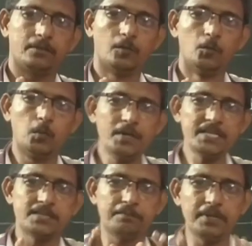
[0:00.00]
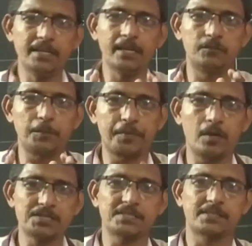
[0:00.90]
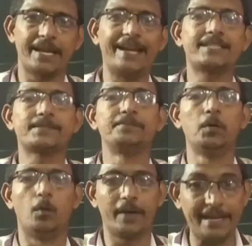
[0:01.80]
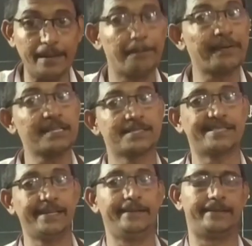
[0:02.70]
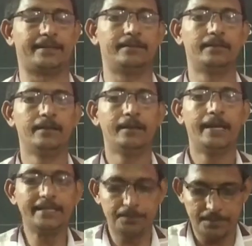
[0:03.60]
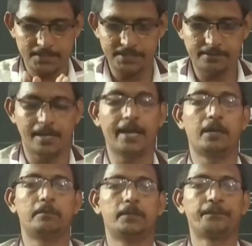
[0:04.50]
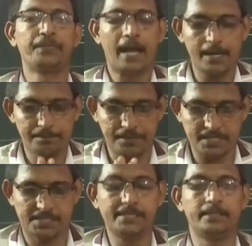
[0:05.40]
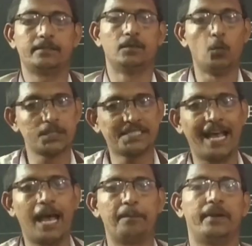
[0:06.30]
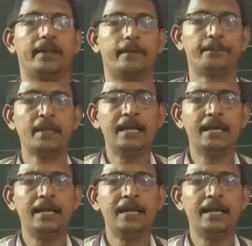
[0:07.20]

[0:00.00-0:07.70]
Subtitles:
What is the beginning of the process? It's moved in the present, in the present time, at present, what's happening.